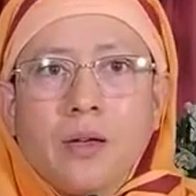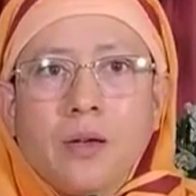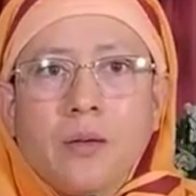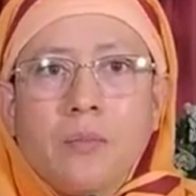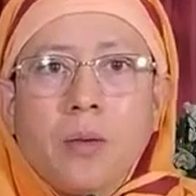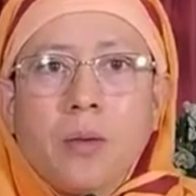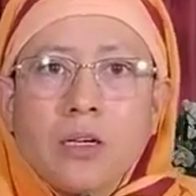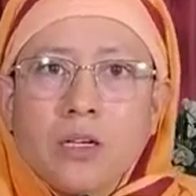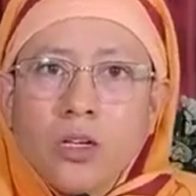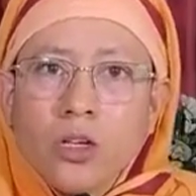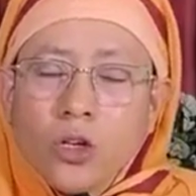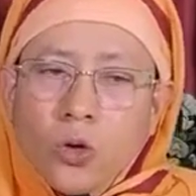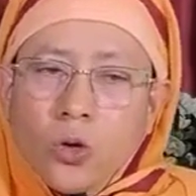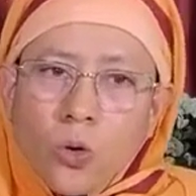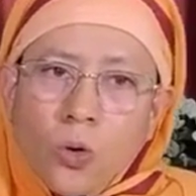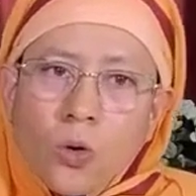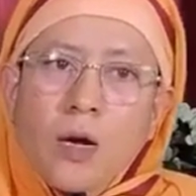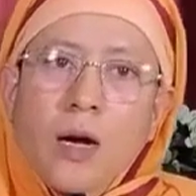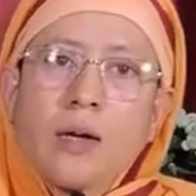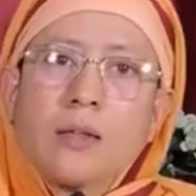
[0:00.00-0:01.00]
But
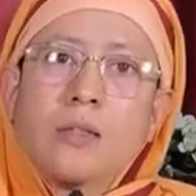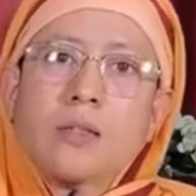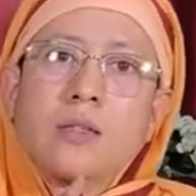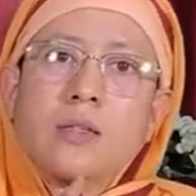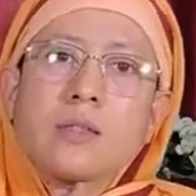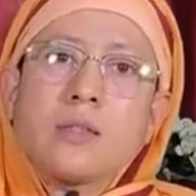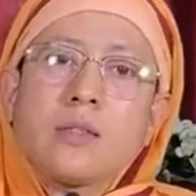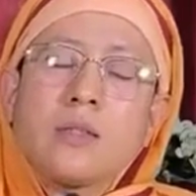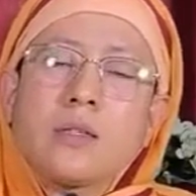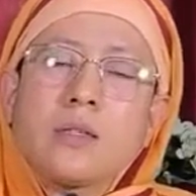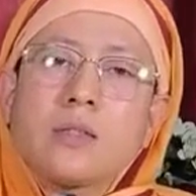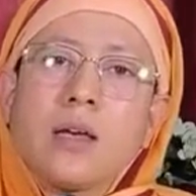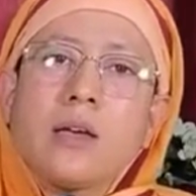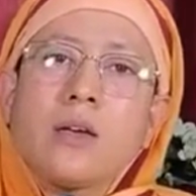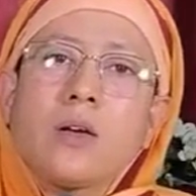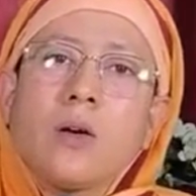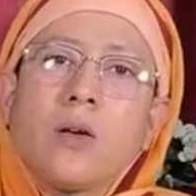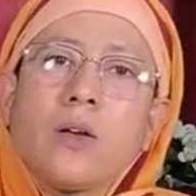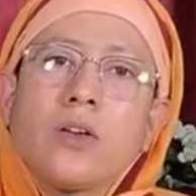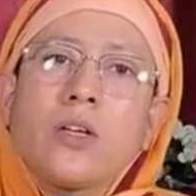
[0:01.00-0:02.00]
yoga, the
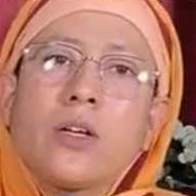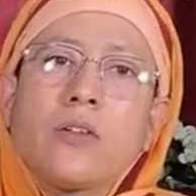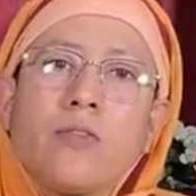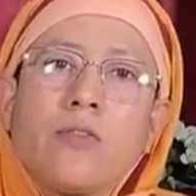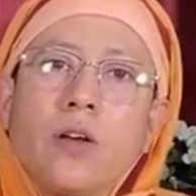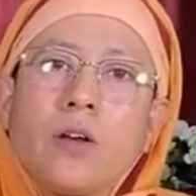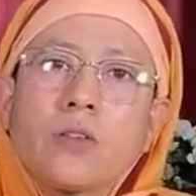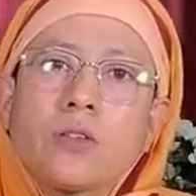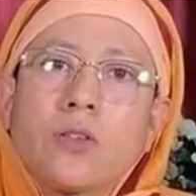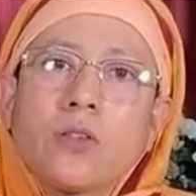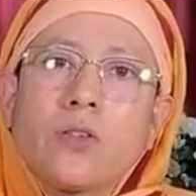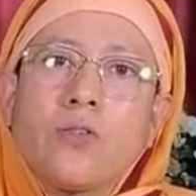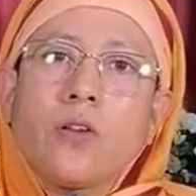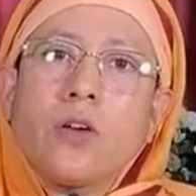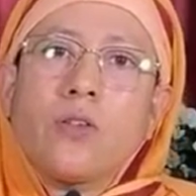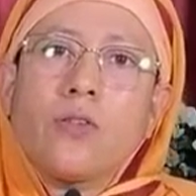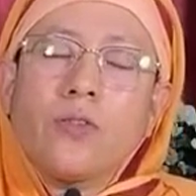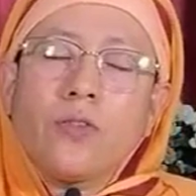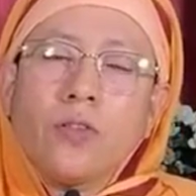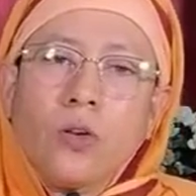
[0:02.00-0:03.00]
psychology and philosophy
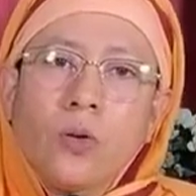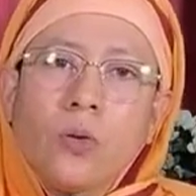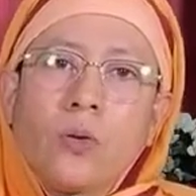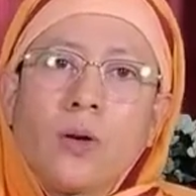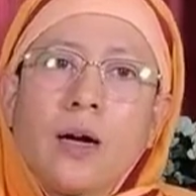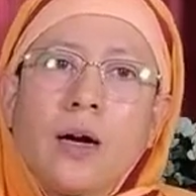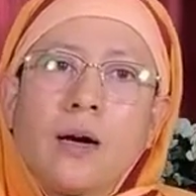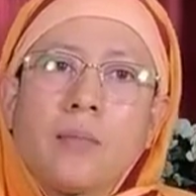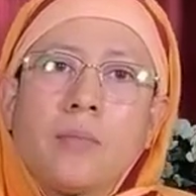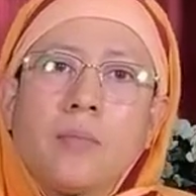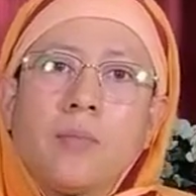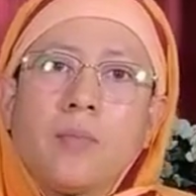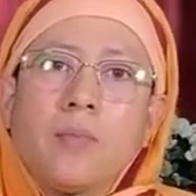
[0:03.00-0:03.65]
of yoga,